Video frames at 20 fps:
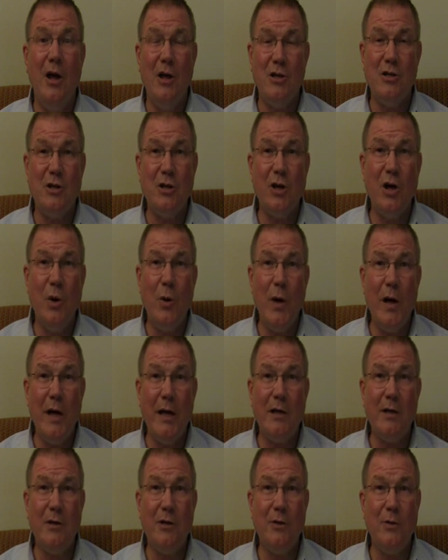So go
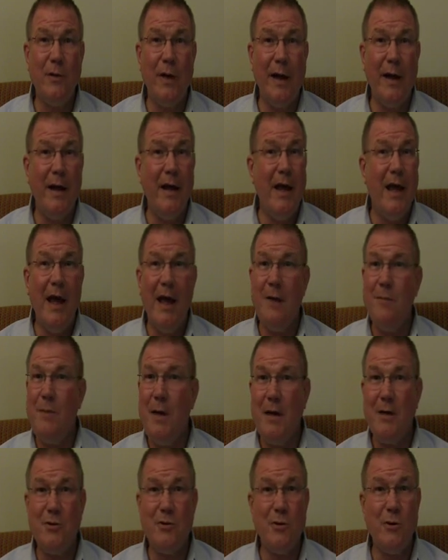ahead and do that. And
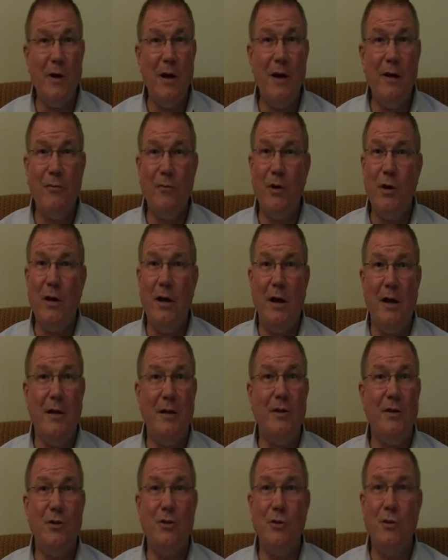make sure every
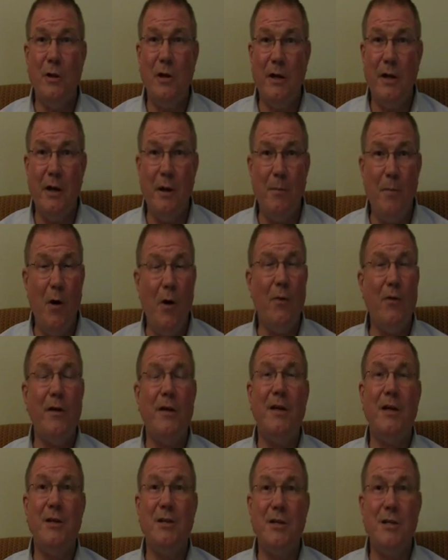night that you clean up all the
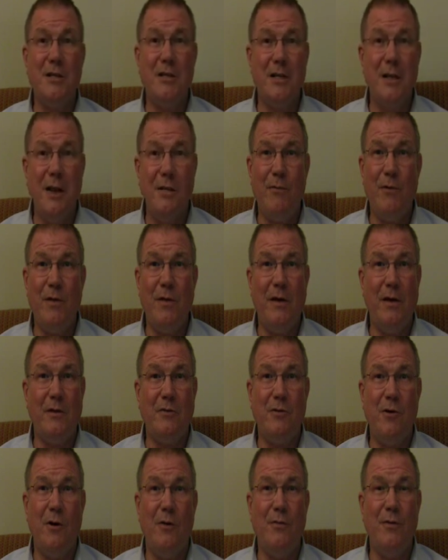dishes and
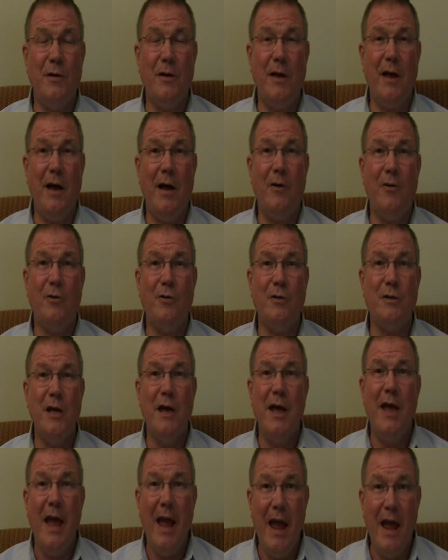everything's off of the counters,
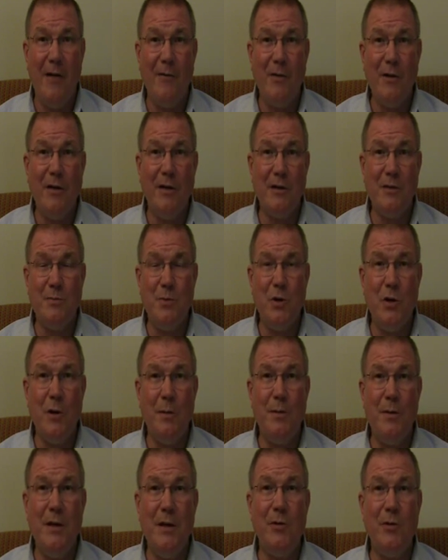everything's put
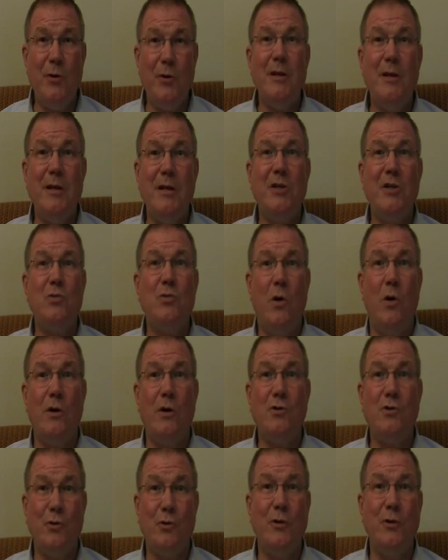up either in the
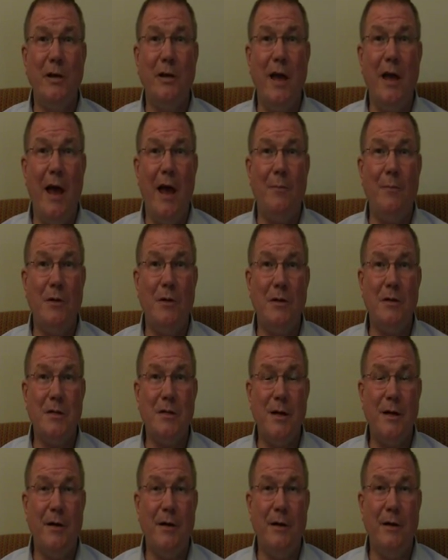dishwasher or in the cabinets
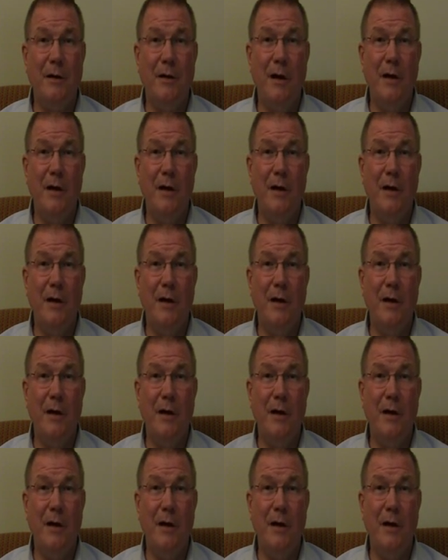there.